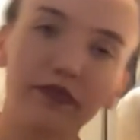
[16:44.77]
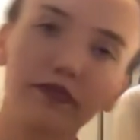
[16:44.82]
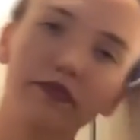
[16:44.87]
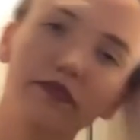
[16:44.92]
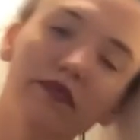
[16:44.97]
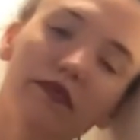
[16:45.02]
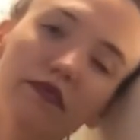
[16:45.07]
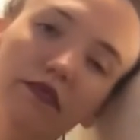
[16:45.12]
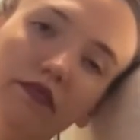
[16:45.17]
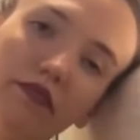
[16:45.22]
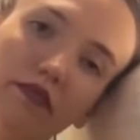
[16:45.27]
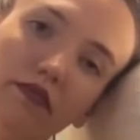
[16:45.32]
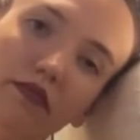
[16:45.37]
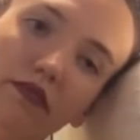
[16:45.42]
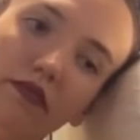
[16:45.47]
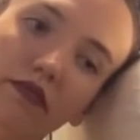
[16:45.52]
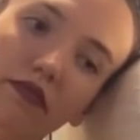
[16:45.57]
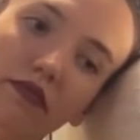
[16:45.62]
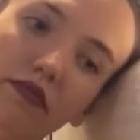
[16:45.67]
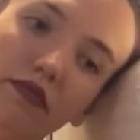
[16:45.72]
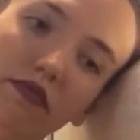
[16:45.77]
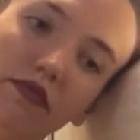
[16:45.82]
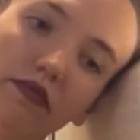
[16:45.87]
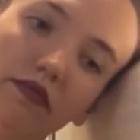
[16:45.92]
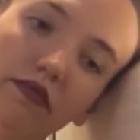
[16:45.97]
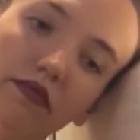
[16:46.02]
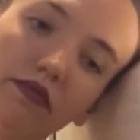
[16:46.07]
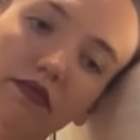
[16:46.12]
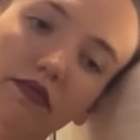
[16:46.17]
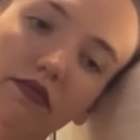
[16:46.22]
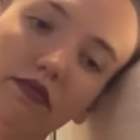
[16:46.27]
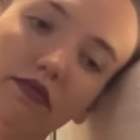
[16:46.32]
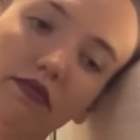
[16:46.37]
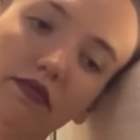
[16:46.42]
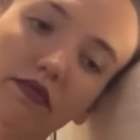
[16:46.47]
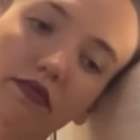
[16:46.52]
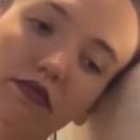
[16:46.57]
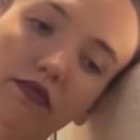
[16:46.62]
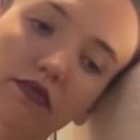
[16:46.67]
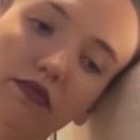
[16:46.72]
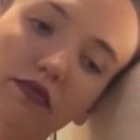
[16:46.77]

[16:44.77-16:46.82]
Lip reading: Nothing is said.